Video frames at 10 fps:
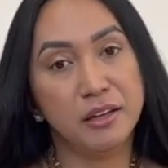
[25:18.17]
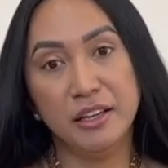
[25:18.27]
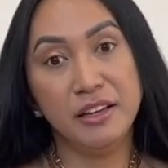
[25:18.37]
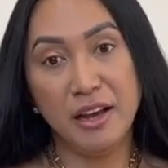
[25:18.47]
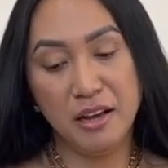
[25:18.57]

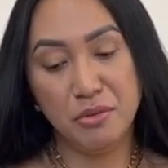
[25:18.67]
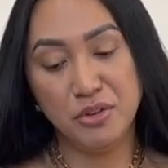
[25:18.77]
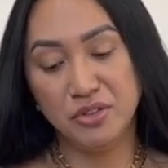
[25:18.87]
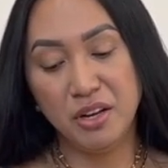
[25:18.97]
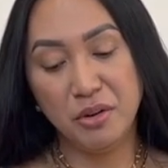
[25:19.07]
yeah, it
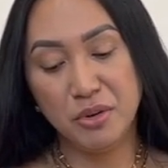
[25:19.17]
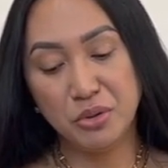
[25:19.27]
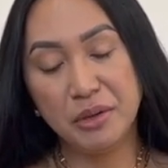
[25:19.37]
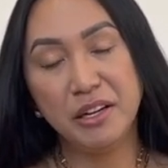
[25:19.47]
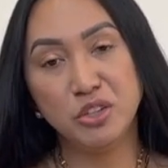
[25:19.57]
was
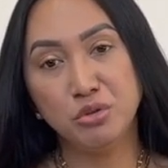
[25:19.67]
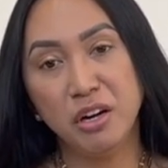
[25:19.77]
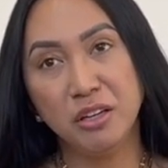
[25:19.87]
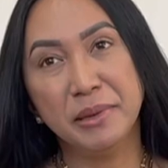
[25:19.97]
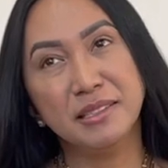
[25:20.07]
really a
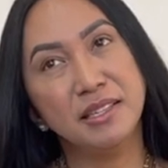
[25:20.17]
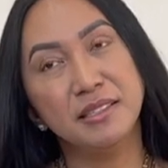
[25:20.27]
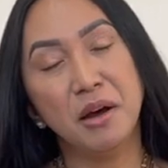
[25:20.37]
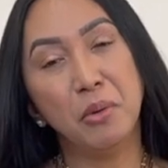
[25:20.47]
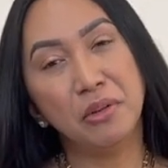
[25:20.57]
struggle, because that's
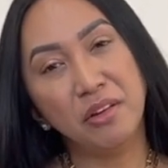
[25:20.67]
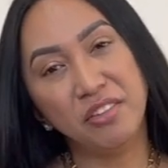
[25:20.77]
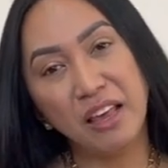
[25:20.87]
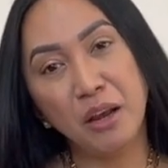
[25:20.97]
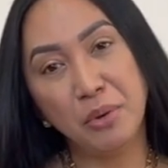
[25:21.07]
the only
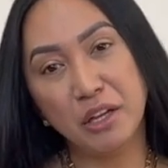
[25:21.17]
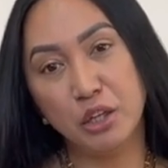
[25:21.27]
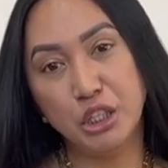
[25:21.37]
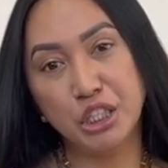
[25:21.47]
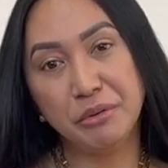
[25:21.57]
thing with
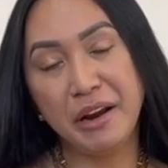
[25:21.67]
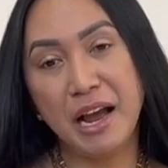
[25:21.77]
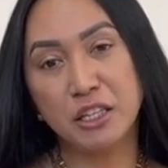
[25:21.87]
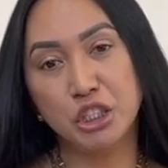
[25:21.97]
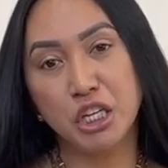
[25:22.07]
allergic
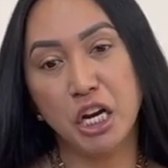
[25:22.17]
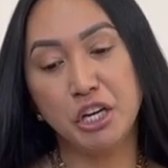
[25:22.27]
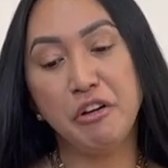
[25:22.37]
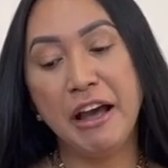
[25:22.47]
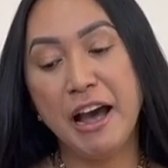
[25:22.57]
reaction.
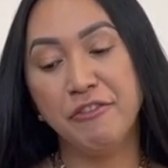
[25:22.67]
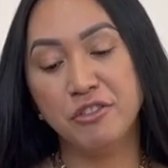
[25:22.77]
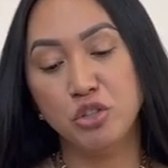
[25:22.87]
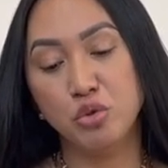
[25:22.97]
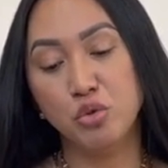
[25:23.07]
You have
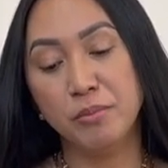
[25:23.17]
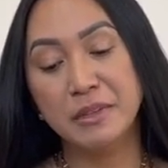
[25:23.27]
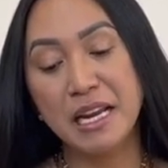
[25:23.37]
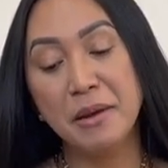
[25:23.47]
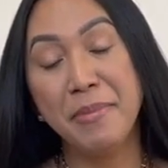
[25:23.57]
to
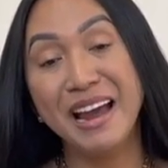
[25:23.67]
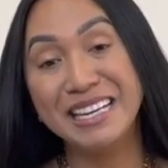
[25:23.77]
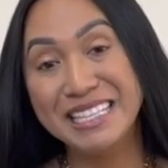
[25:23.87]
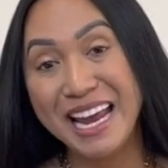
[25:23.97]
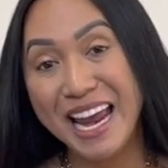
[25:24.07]
day by
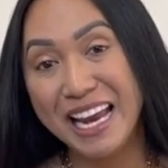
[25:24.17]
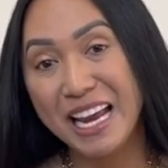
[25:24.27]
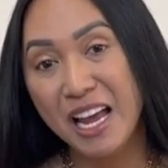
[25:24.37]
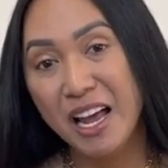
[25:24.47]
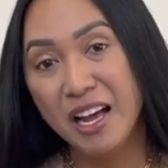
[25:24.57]
day,
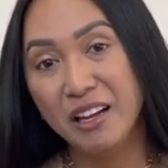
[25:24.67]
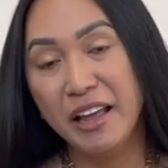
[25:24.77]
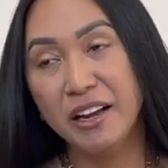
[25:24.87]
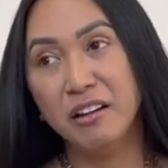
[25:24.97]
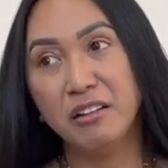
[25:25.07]

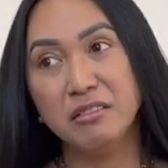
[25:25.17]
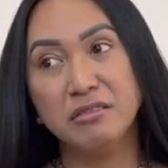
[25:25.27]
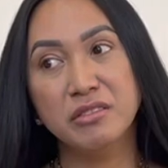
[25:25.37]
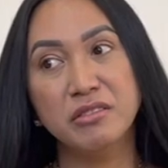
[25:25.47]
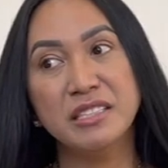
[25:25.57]
like
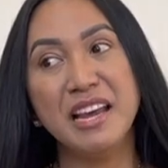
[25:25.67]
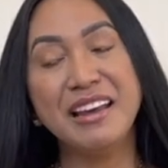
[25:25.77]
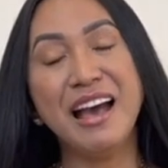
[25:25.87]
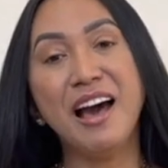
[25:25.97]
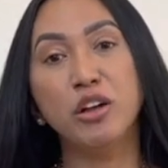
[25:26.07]
take
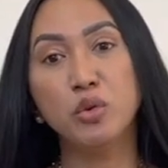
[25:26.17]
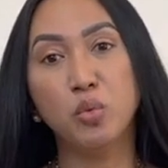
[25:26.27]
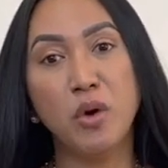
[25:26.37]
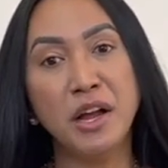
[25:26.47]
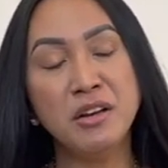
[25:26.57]
out
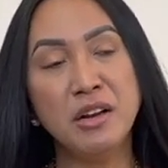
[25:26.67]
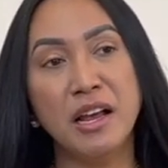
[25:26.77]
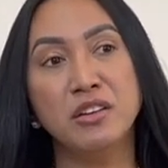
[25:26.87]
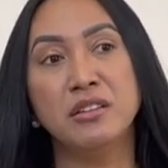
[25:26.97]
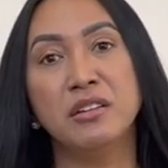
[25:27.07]
one,
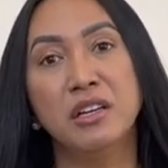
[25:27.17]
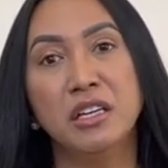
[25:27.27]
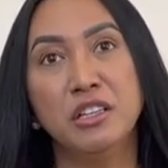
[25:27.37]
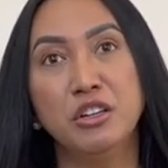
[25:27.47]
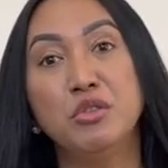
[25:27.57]
and
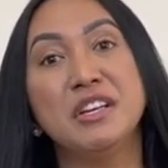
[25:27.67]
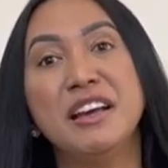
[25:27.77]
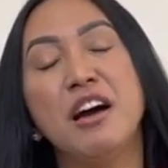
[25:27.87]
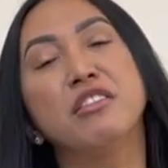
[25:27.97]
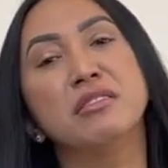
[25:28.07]
you know, take
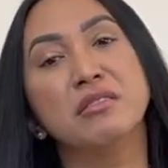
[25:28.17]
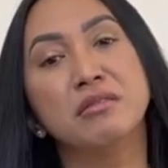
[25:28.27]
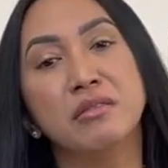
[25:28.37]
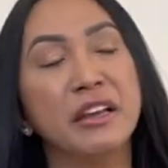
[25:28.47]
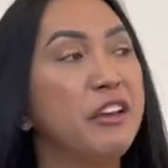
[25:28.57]
out,
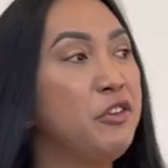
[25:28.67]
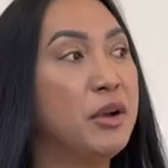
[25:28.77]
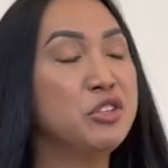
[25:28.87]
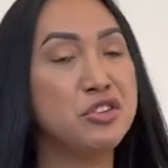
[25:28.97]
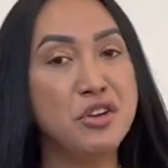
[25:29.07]
like if you
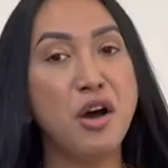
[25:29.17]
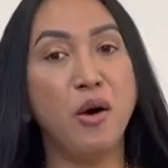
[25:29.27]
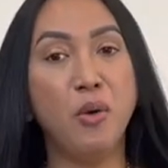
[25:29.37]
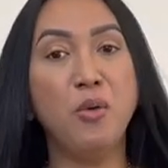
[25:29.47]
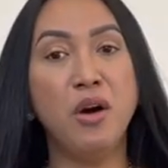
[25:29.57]
want to
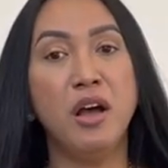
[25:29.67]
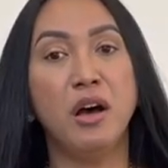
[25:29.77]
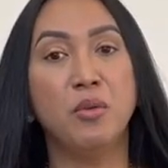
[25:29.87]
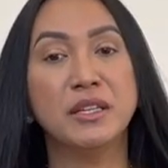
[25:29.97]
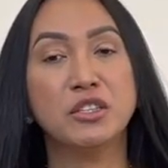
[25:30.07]
know
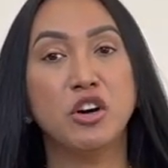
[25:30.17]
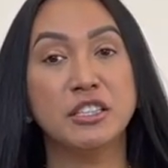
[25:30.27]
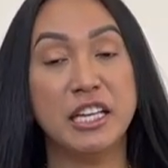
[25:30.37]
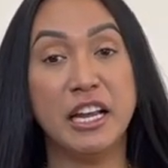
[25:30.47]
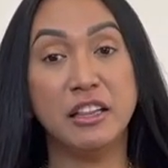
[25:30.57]
what's
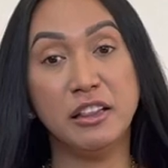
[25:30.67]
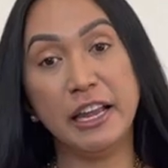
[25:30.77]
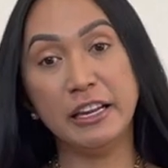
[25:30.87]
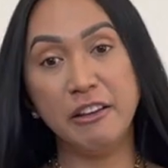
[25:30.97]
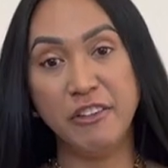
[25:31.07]
causing it,
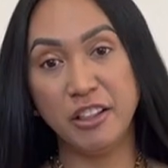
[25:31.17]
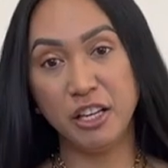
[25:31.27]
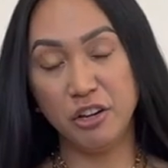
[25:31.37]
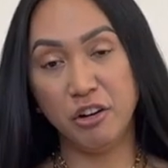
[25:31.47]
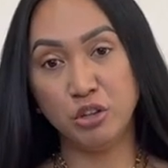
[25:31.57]
like given that
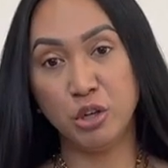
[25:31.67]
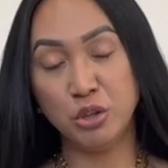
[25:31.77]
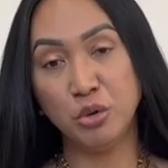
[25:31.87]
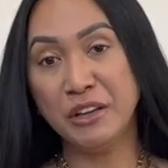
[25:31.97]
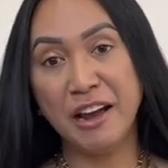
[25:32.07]
you
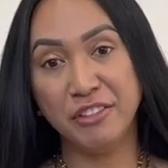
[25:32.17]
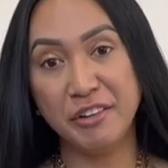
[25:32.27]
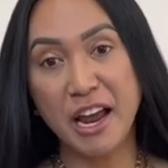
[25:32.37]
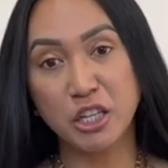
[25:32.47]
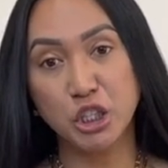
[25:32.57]
don't have the
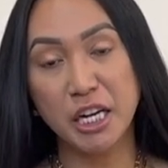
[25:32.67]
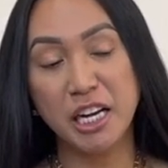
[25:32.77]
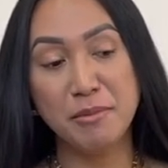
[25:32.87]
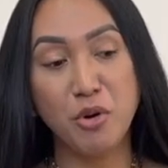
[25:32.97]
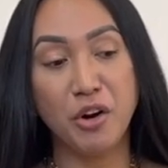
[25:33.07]
reaction
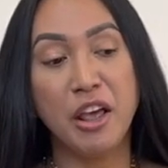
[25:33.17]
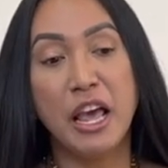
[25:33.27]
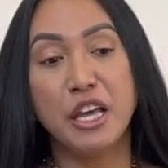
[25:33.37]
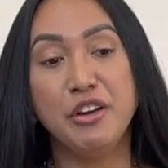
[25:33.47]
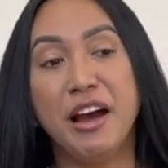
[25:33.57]
anymore,
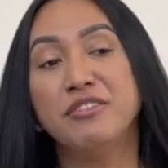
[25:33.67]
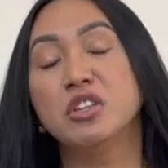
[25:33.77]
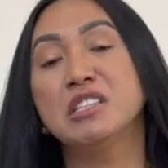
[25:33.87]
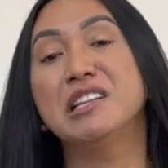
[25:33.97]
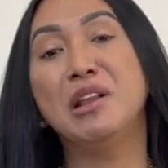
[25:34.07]
you have to
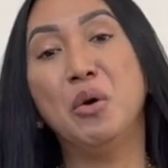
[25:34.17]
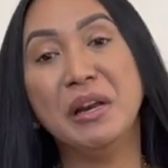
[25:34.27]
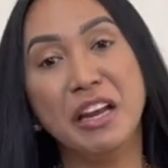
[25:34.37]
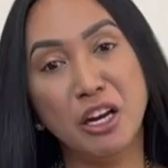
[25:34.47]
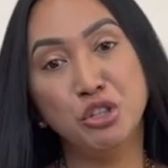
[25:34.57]

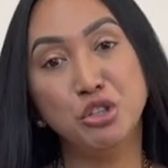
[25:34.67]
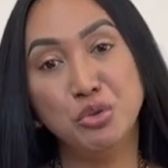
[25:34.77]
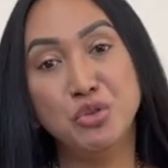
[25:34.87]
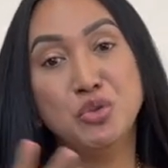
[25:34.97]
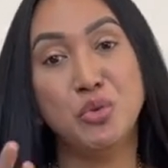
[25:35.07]
slowly
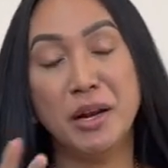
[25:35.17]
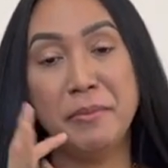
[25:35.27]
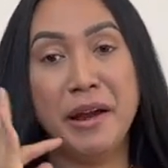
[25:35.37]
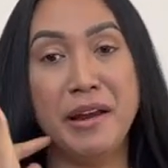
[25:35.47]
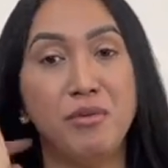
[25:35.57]
introduce one
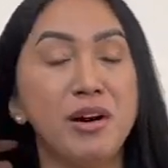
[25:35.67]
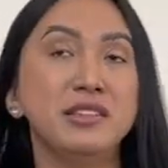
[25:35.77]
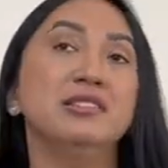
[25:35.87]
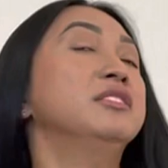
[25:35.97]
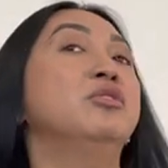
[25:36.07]
by
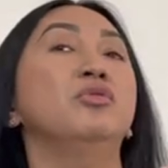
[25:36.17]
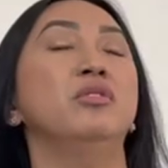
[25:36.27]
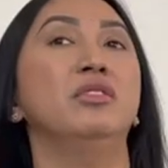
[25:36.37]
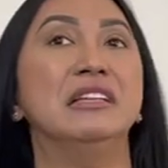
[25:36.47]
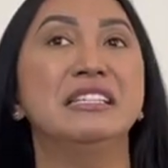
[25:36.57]
one. So
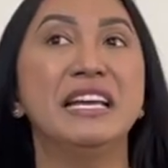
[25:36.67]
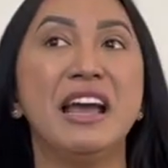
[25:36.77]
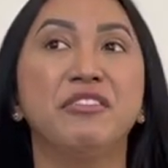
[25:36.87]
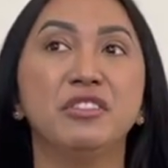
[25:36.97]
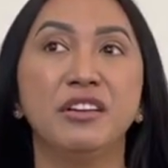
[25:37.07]
the day
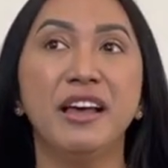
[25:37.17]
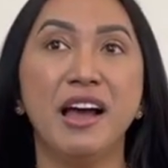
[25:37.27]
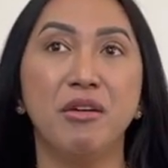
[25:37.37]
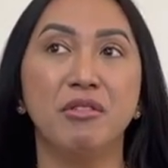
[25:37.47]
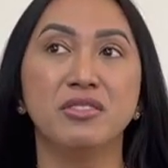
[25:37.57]
after that,
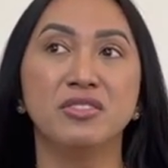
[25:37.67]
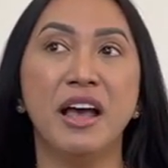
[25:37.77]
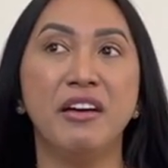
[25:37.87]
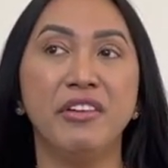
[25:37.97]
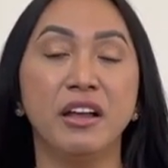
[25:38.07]
I was
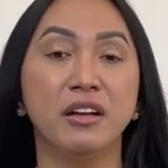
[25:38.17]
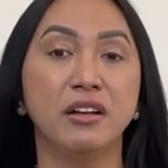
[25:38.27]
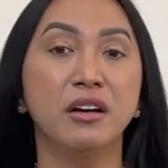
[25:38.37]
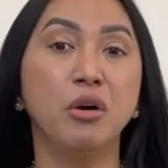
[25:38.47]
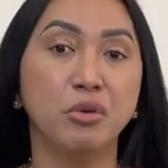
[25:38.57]
having
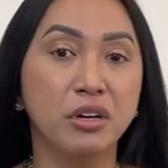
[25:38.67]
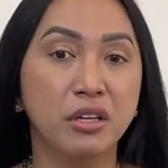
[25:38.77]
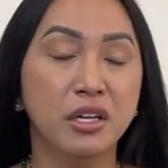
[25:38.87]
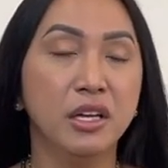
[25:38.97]
Coke.